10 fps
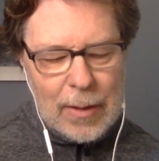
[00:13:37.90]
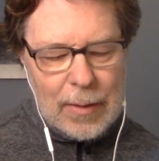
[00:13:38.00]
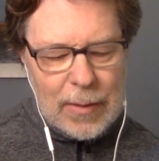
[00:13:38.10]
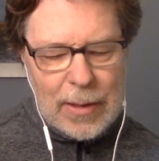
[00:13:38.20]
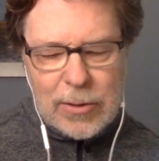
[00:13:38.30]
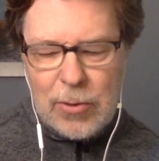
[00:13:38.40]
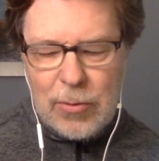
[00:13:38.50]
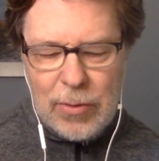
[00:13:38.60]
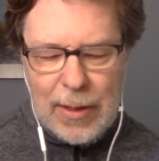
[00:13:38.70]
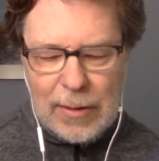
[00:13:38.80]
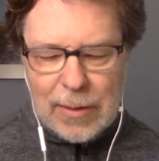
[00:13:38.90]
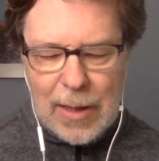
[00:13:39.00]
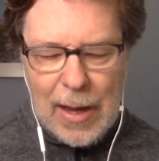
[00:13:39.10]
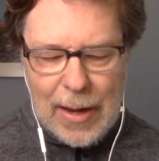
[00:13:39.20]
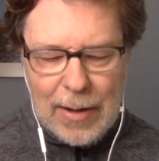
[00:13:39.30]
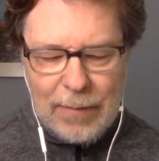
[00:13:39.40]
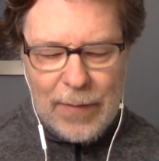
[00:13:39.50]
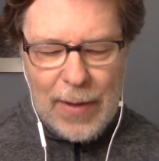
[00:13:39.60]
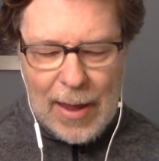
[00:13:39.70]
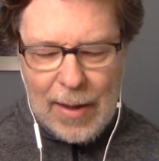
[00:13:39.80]
these two things kind of
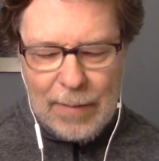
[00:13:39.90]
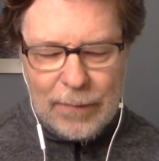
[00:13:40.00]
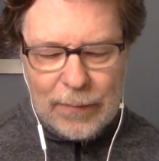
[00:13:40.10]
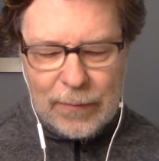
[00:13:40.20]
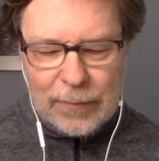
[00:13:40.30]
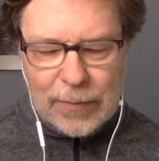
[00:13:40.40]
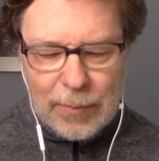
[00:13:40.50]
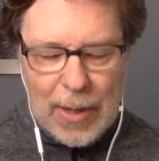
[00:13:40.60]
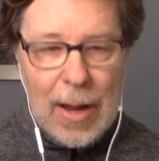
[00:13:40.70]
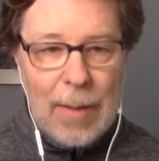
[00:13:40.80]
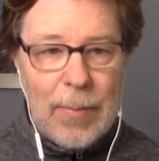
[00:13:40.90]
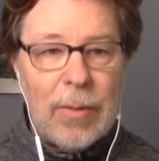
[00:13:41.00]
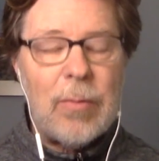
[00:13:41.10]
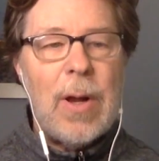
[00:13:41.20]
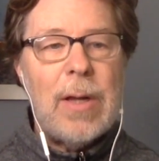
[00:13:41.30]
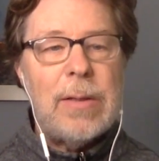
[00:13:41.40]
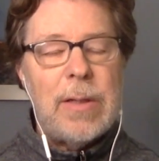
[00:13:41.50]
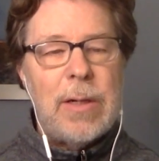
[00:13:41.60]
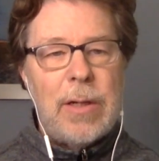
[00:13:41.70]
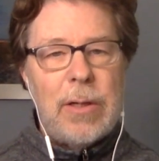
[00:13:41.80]
have some common threads in
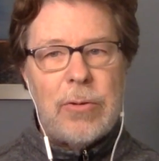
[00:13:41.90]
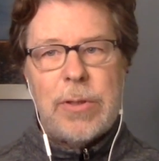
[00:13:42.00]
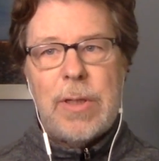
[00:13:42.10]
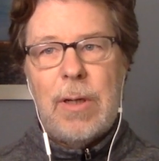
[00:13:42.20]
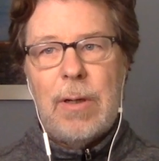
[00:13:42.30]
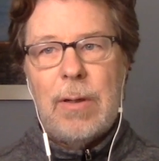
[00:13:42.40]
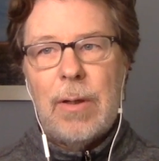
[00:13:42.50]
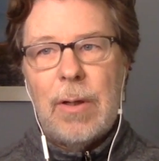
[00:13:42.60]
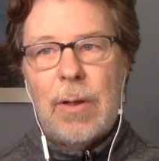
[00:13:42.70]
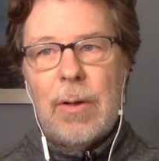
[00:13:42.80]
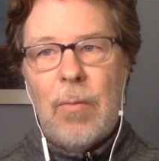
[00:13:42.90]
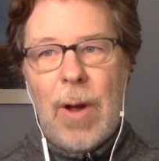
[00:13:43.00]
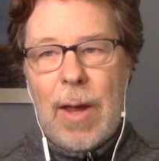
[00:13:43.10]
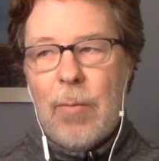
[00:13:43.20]
an interesting way.